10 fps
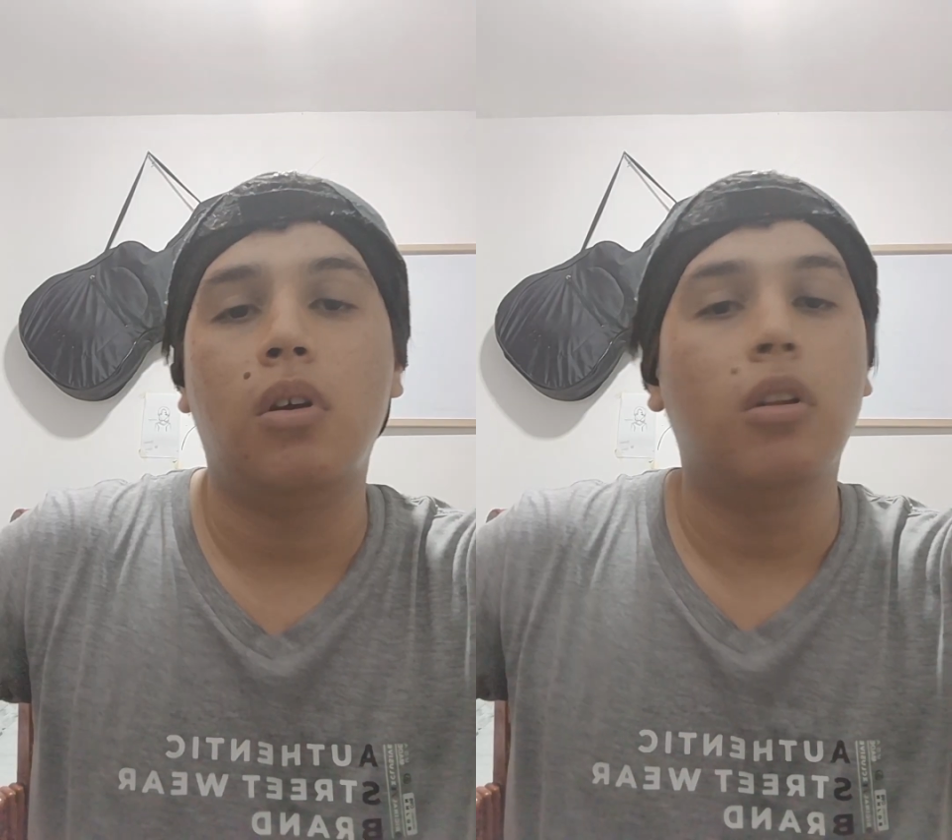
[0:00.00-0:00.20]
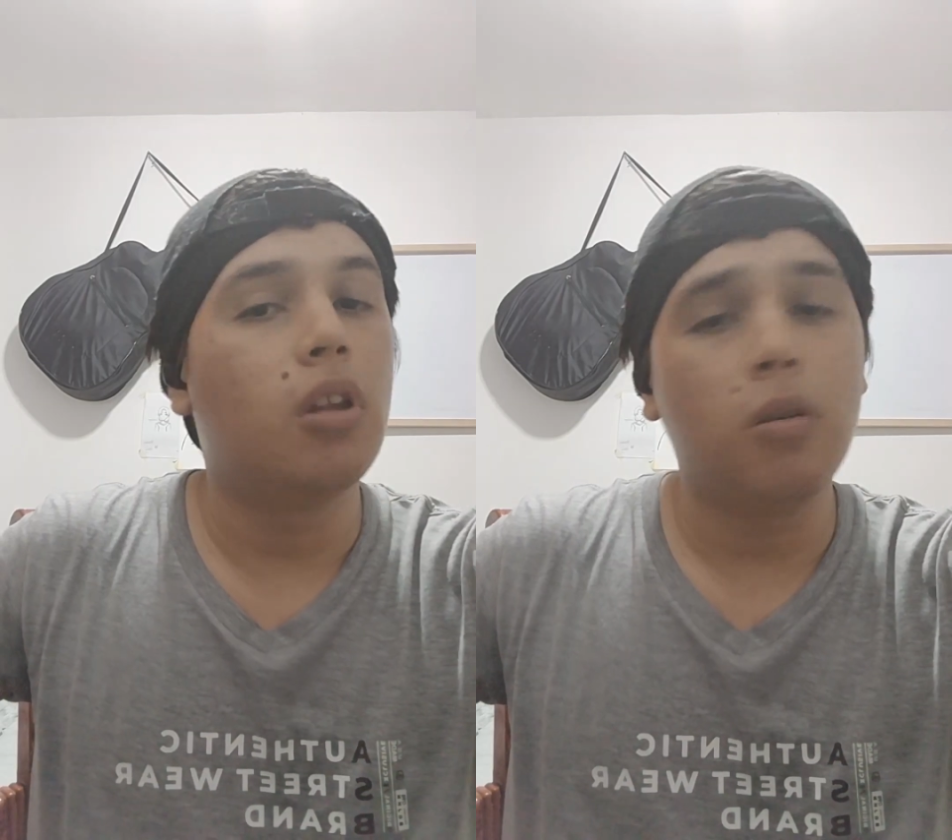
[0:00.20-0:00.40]

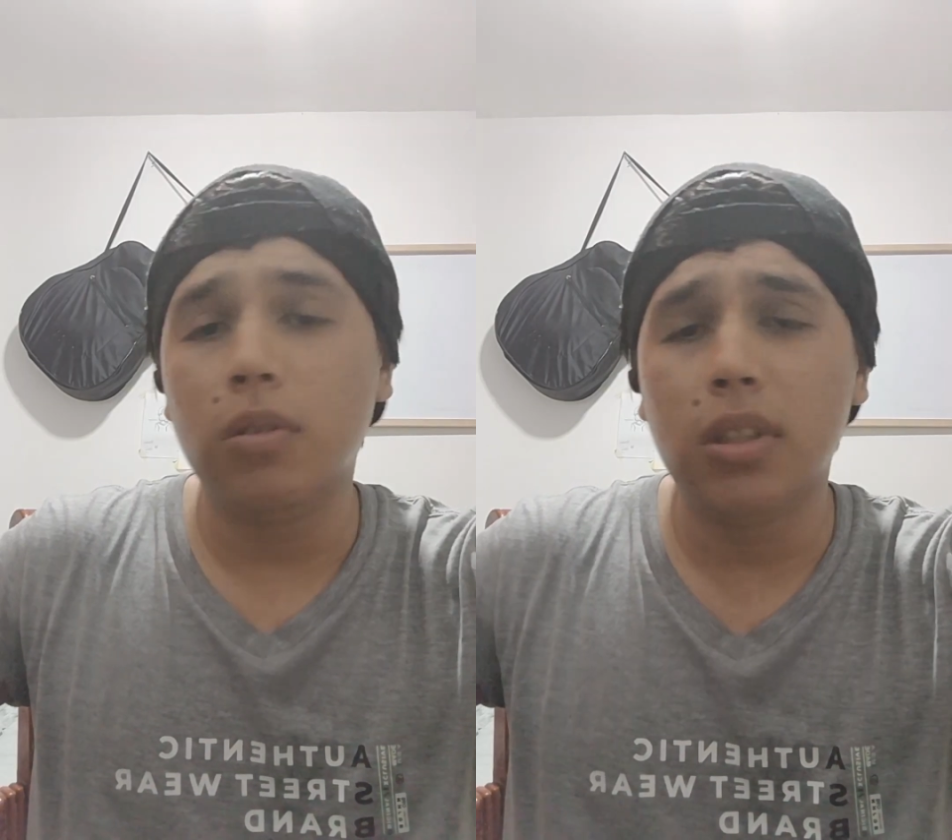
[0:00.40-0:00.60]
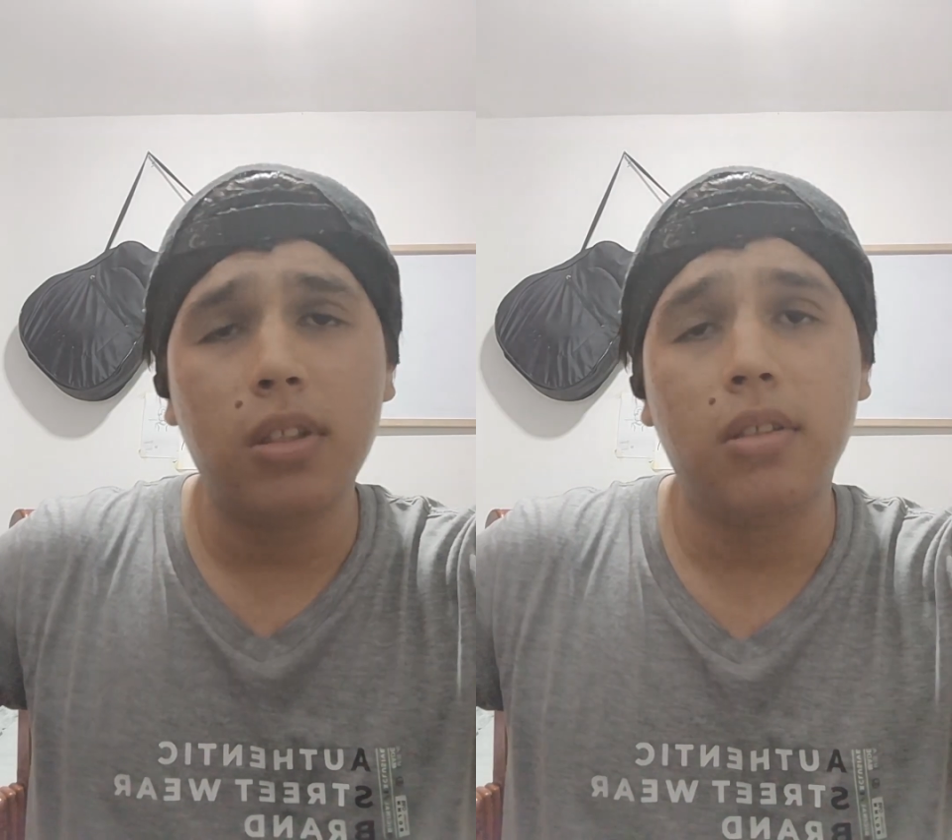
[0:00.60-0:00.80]
No,
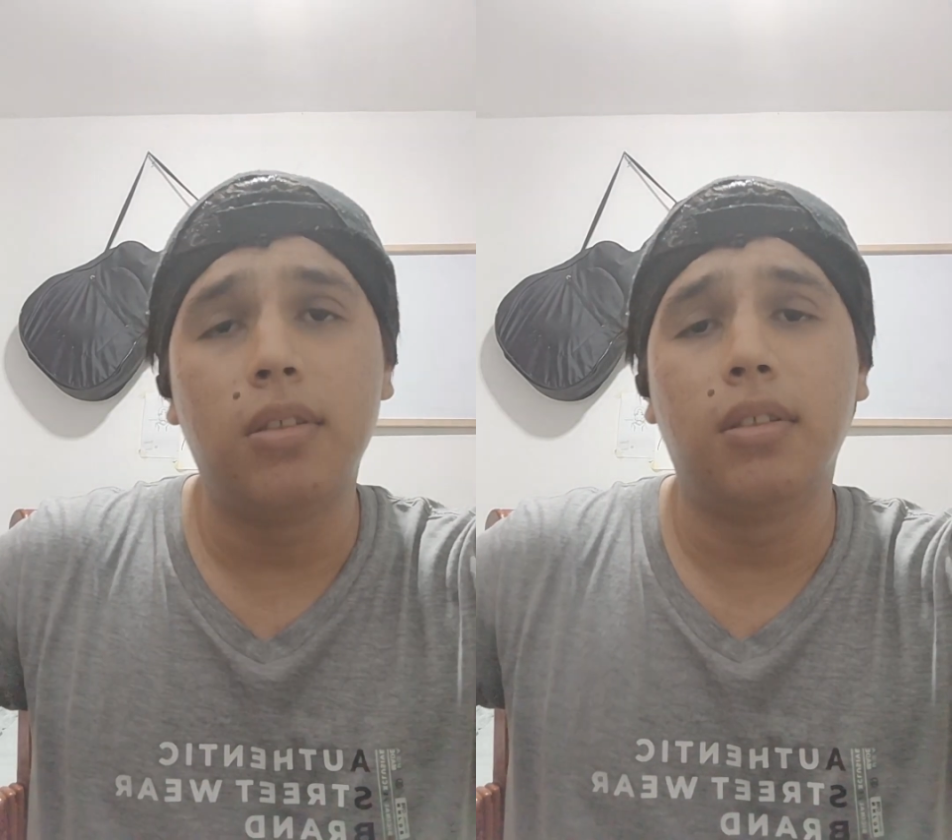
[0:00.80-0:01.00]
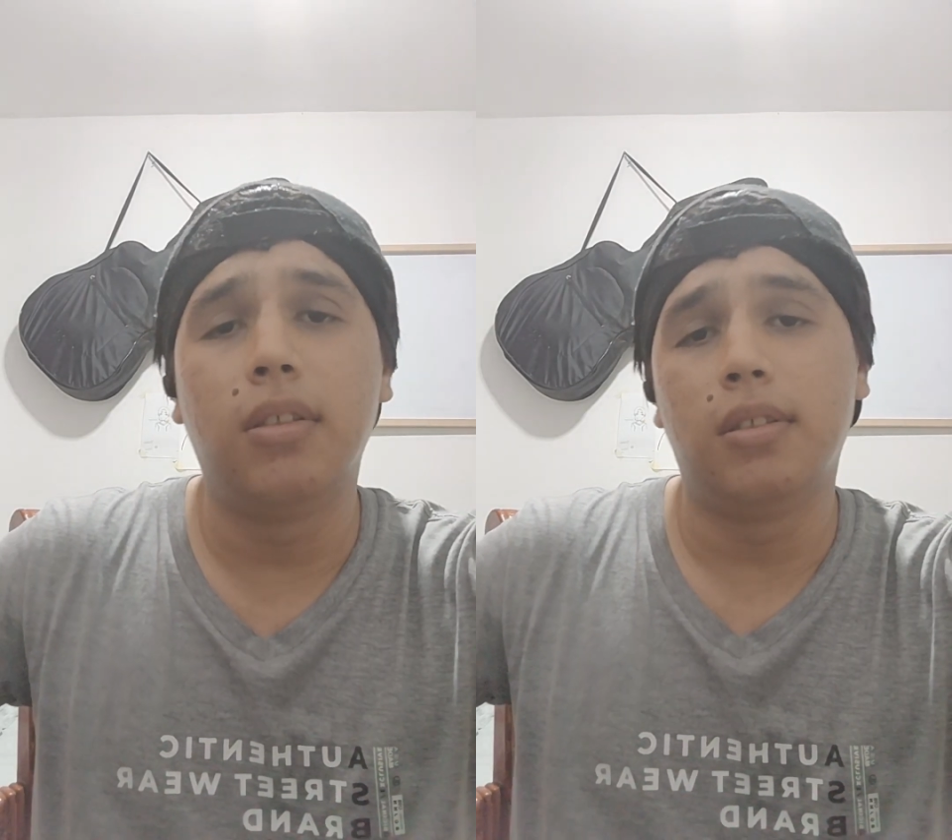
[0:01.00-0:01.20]
teacher,
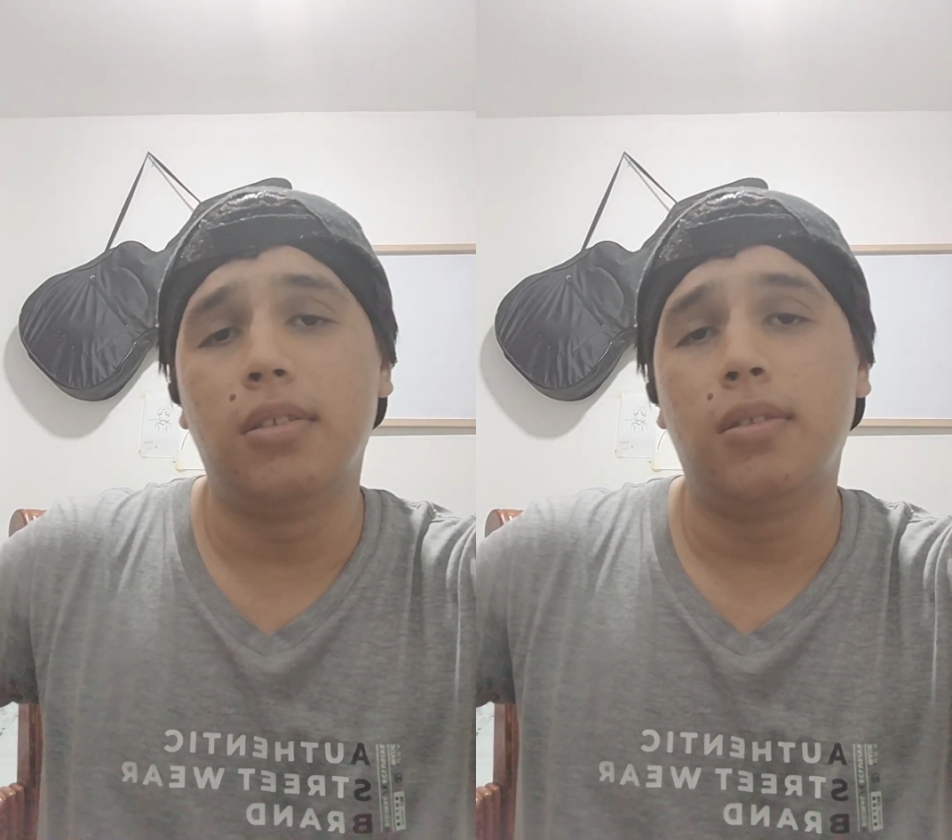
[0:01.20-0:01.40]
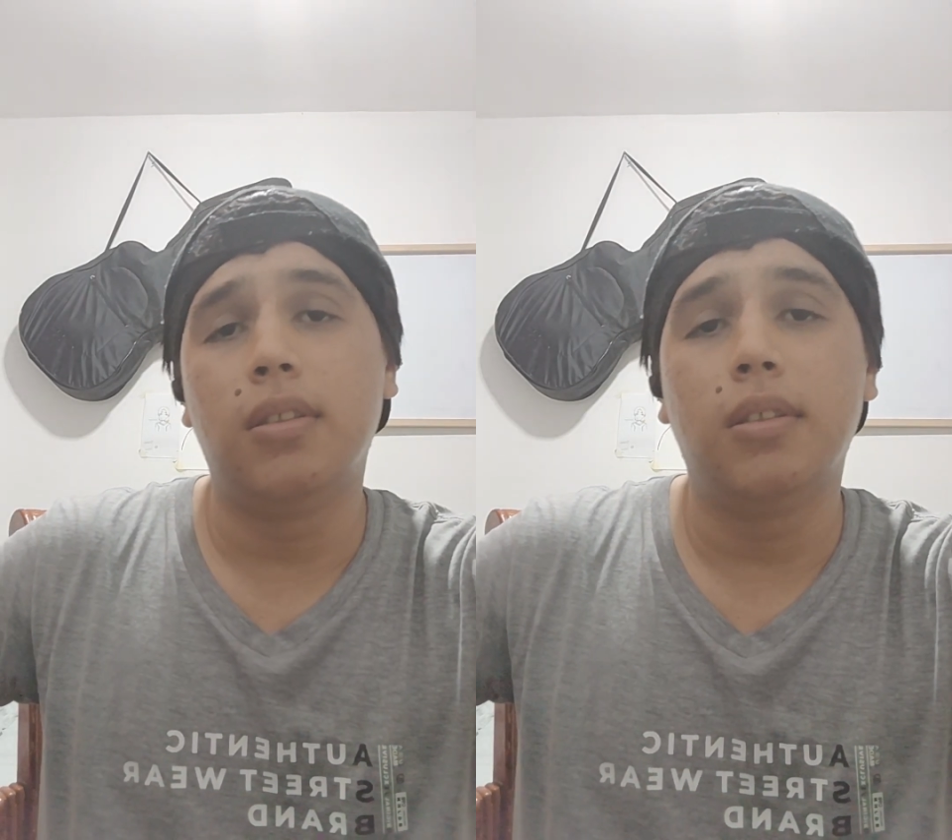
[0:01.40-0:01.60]
the
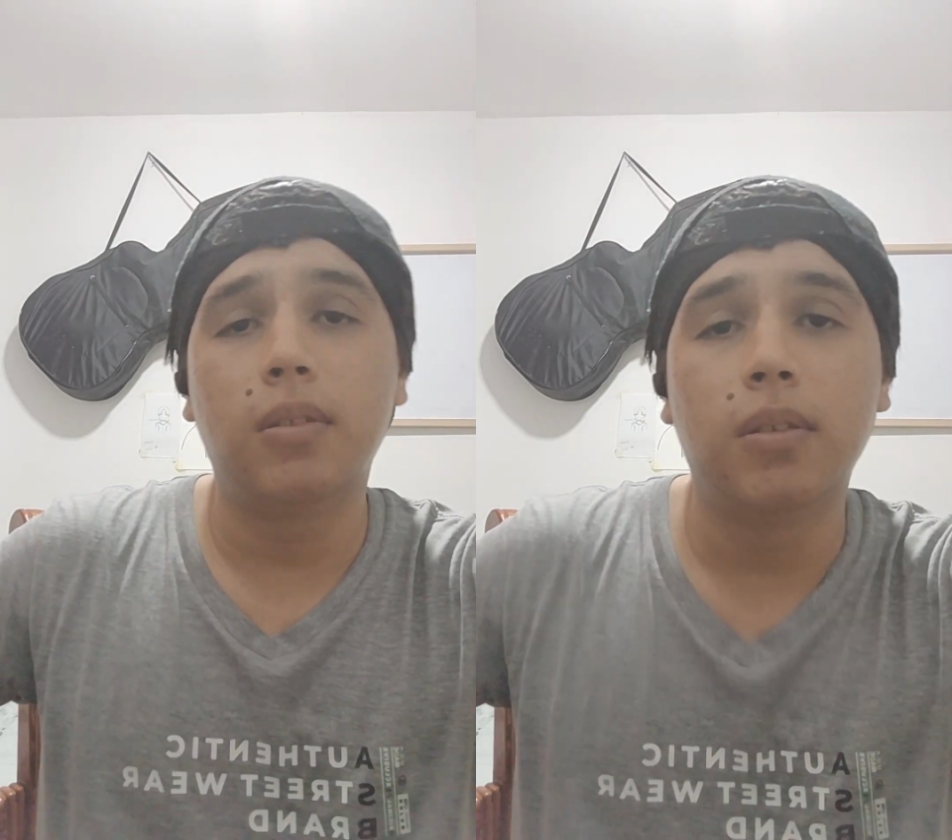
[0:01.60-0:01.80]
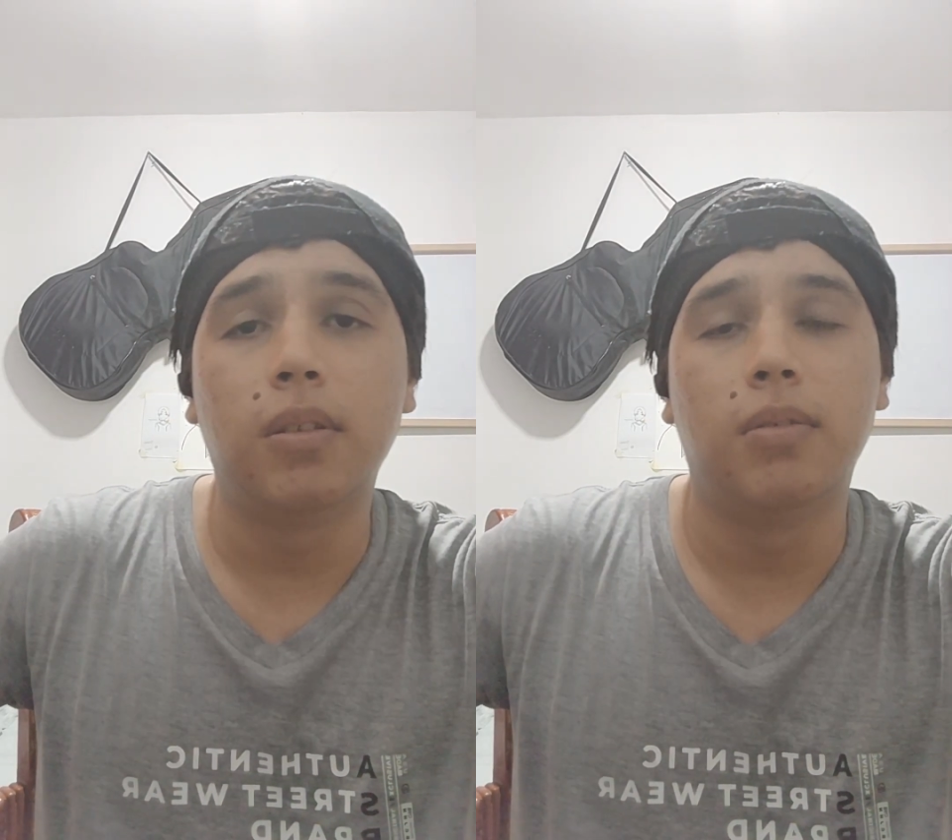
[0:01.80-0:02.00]
lesson is good.